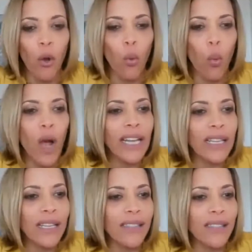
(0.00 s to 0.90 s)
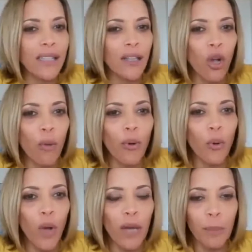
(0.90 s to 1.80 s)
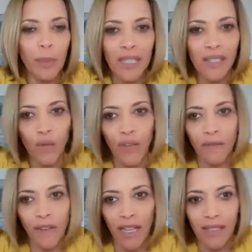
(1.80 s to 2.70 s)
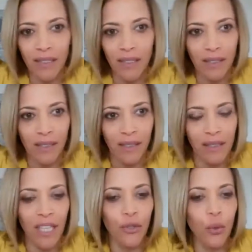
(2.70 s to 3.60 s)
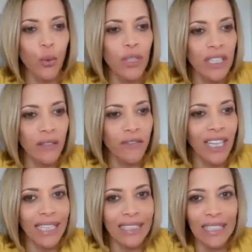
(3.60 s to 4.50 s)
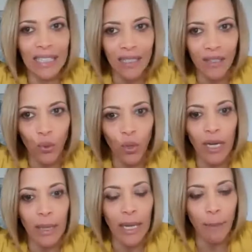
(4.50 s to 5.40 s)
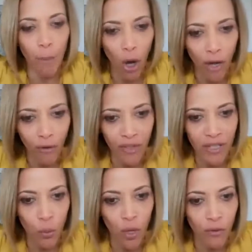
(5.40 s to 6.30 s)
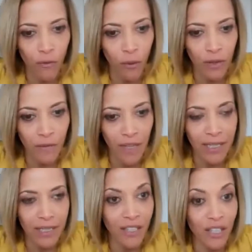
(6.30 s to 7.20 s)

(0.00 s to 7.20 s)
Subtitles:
What is the number one piece of advice that you would give the Latinas who are part of this wonderful event?